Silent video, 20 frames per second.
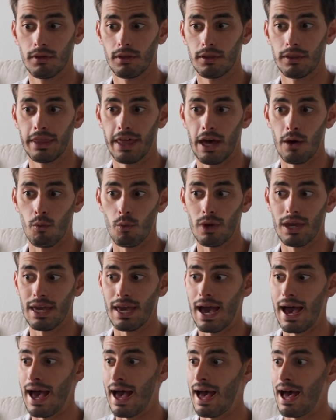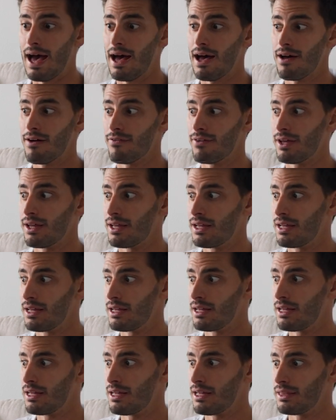that we have
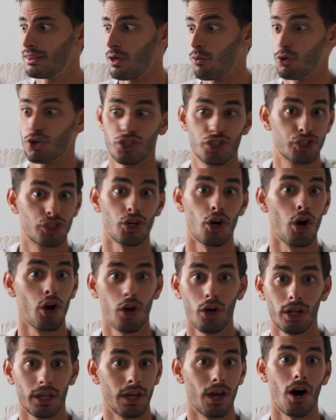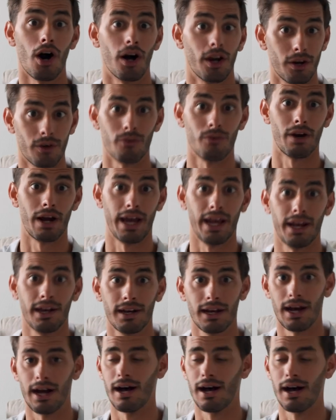that we're struggling on, right?